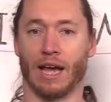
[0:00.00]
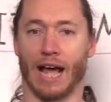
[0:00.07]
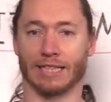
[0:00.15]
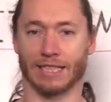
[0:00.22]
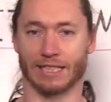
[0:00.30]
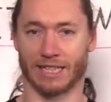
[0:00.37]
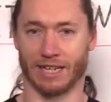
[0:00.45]

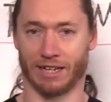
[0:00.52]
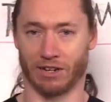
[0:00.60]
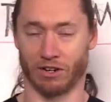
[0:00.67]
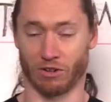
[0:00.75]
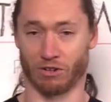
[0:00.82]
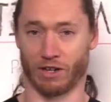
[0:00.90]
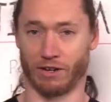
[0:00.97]
As I said in an
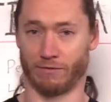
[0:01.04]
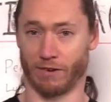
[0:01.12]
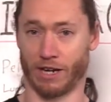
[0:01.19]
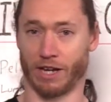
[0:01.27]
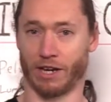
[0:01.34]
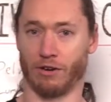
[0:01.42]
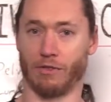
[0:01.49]
earlier
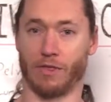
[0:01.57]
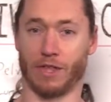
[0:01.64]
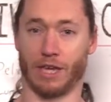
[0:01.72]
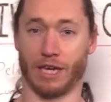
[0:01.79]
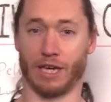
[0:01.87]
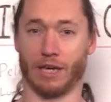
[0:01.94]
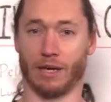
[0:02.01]
video,
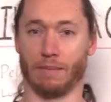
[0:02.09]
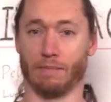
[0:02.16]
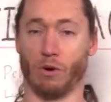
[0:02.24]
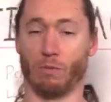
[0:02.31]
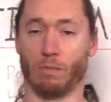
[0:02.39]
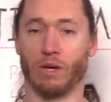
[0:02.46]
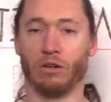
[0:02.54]
the
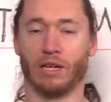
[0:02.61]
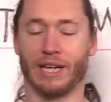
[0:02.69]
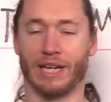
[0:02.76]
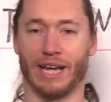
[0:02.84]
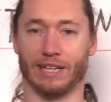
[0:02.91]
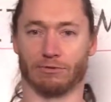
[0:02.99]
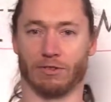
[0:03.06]

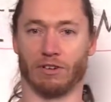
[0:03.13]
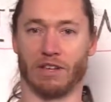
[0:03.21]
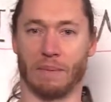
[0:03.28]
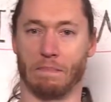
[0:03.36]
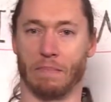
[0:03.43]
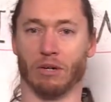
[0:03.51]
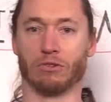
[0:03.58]
mobility is really
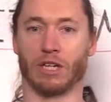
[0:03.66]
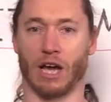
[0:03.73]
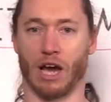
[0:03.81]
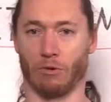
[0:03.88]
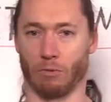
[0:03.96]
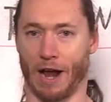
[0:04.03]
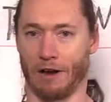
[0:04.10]
built
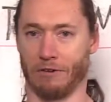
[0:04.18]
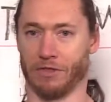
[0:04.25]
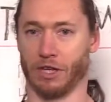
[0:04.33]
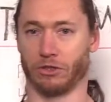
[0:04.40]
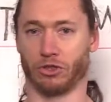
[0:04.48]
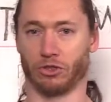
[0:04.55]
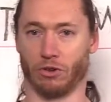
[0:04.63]
around
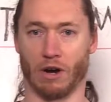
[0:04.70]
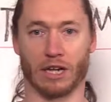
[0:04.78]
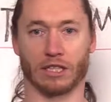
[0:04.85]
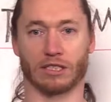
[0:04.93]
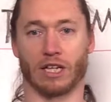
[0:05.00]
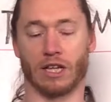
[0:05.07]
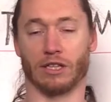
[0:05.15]
the
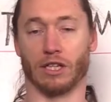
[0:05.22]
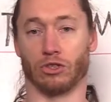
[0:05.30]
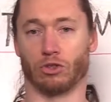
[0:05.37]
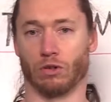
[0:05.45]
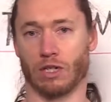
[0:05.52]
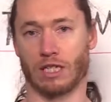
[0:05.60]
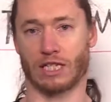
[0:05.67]
joints. The
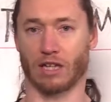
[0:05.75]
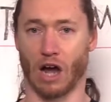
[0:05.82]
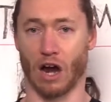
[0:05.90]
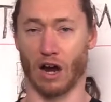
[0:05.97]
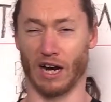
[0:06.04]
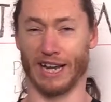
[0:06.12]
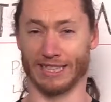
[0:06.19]
joints
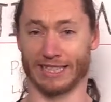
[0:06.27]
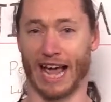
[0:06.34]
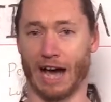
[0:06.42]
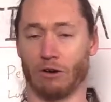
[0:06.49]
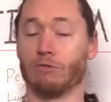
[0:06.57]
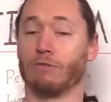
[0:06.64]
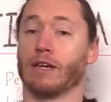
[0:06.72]
is
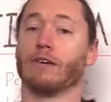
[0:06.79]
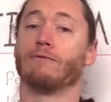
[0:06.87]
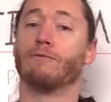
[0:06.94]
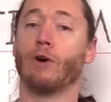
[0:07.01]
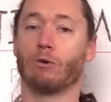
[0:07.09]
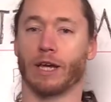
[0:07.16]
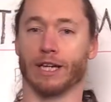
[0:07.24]
how we
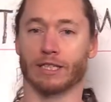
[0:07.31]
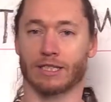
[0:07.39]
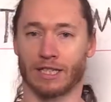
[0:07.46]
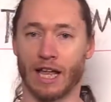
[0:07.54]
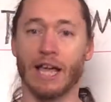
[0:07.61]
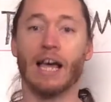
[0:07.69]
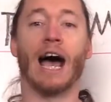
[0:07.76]
focus
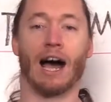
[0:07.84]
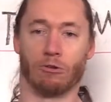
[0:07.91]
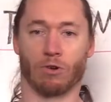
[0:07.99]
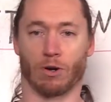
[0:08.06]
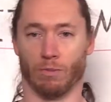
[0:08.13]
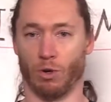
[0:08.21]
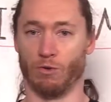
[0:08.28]
how
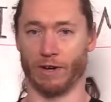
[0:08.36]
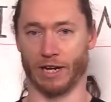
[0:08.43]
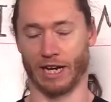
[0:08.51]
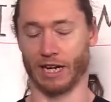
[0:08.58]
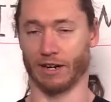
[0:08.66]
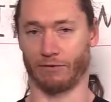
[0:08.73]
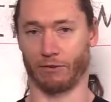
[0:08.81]
we're moving
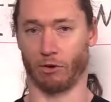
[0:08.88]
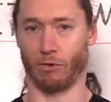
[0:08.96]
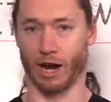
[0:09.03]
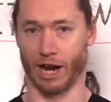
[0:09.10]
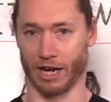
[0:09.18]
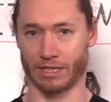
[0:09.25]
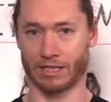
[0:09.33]
in different
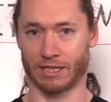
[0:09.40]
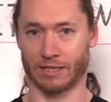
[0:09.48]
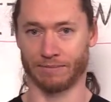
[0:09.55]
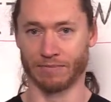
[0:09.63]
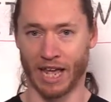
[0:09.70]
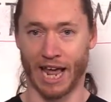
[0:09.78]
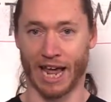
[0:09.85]
ways.
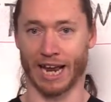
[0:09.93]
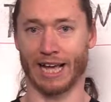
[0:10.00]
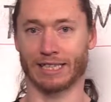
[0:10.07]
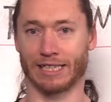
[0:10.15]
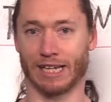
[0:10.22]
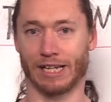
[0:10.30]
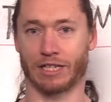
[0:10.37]
And
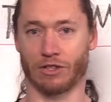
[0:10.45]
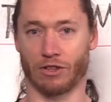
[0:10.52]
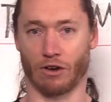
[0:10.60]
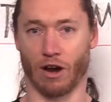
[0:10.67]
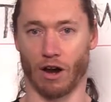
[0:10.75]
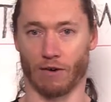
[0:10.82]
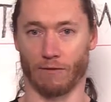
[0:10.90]
as such,
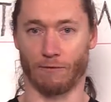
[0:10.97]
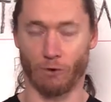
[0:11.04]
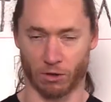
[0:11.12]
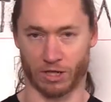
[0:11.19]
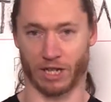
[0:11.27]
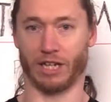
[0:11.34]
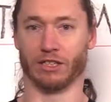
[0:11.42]
there are
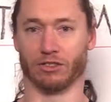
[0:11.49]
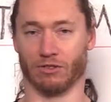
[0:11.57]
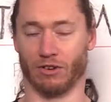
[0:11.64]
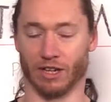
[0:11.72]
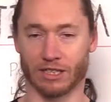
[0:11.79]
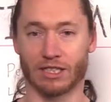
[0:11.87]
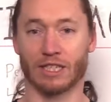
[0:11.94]
14
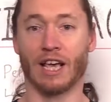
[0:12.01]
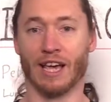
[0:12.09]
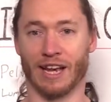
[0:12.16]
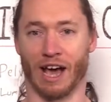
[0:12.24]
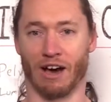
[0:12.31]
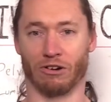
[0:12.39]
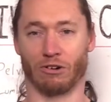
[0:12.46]
joints.
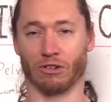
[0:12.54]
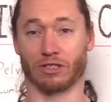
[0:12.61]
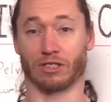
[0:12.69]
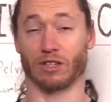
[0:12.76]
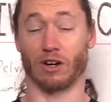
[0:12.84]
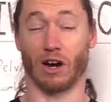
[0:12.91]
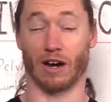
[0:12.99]
Now, of course,
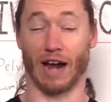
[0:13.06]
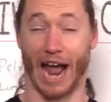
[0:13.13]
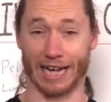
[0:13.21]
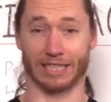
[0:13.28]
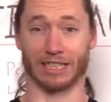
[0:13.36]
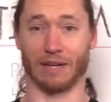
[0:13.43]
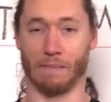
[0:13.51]
there are
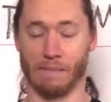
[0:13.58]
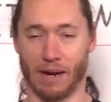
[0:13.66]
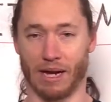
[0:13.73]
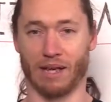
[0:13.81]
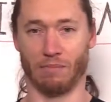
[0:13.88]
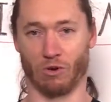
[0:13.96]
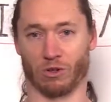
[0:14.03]
actually
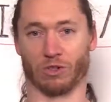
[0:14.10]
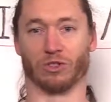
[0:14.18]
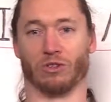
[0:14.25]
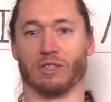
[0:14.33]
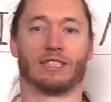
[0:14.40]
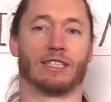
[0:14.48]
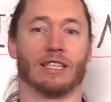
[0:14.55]
many more
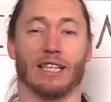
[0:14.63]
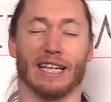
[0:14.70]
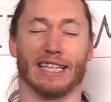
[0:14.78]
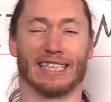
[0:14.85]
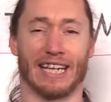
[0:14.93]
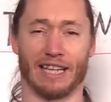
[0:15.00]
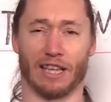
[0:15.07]
joints than
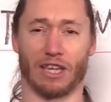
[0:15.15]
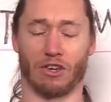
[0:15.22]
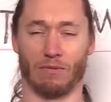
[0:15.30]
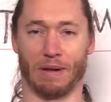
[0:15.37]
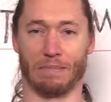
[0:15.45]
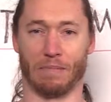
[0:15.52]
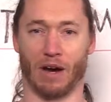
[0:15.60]
this in the
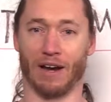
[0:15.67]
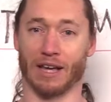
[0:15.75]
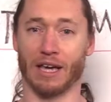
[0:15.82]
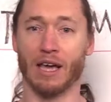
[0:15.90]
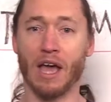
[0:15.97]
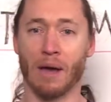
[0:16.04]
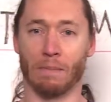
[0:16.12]
human
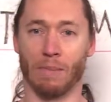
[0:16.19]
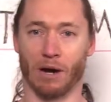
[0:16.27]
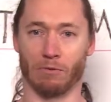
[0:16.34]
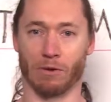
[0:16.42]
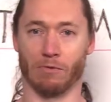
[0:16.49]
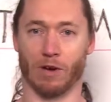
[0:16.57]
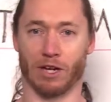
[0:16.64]
body, but
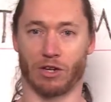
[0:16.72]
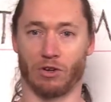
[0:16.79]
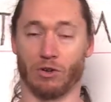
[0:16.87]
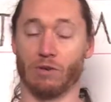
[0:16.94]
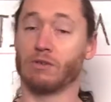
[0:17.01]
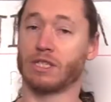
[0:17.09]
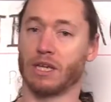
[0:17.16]
we want
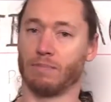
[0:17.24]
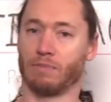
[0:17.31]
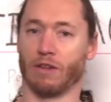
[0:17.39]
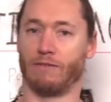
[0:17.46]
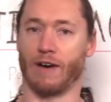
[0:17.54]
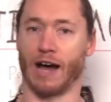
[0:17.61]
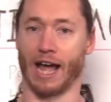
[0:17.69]
to
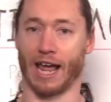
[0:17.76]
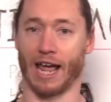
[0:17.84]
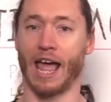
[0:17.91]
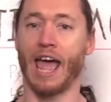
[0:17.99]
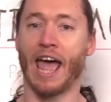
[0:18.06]
simplify it